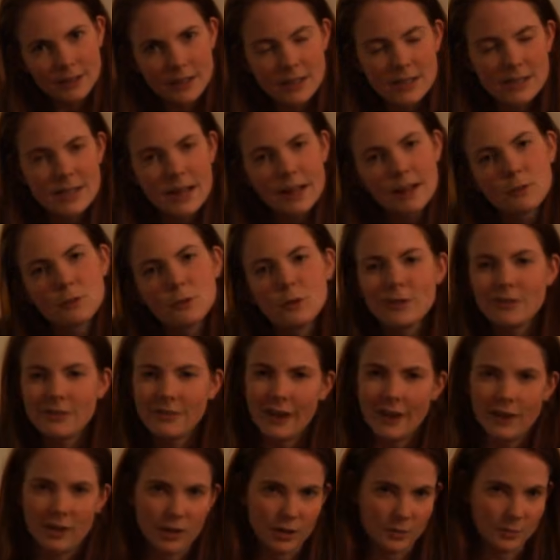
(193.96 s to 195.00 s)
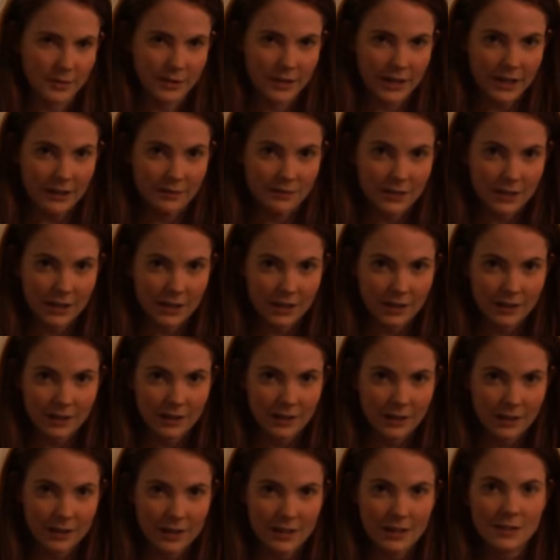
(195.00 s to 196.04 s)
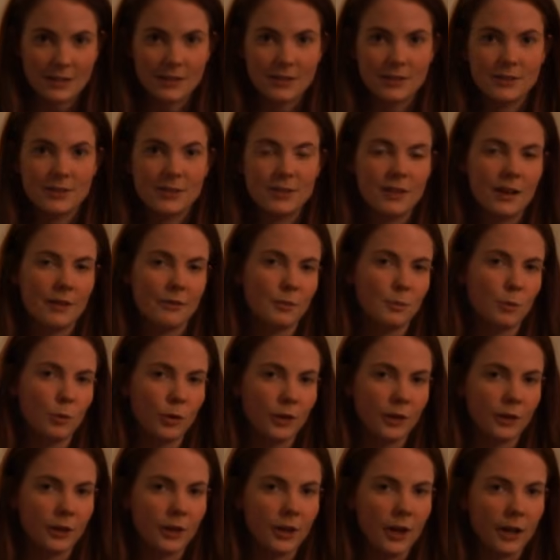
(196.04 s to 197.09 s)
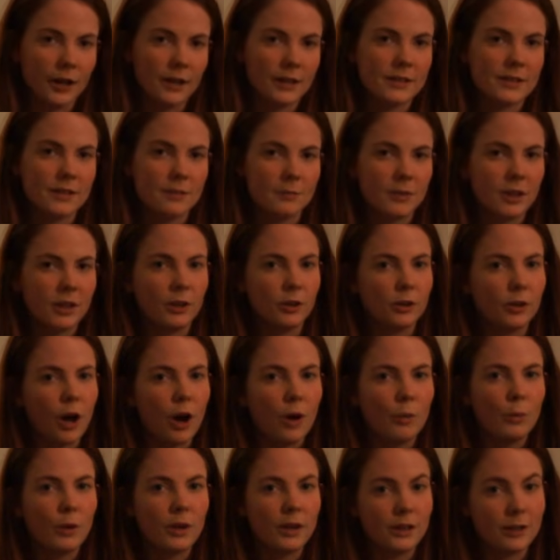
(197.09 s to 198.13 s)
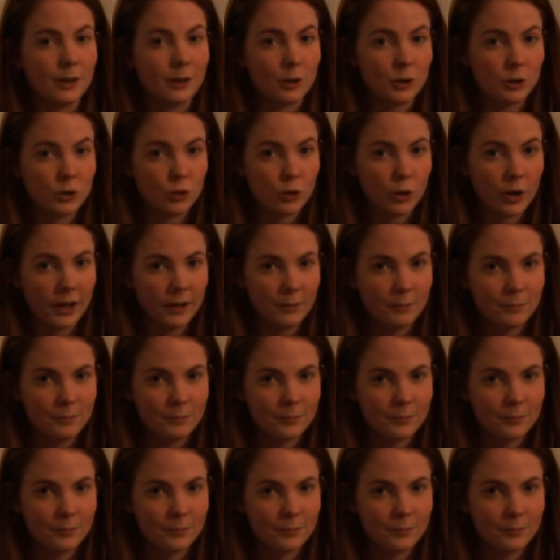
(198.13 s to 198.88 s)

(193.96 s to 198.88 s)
The second rule of firearms safety is to never point your gun at something you're not willing to destroy.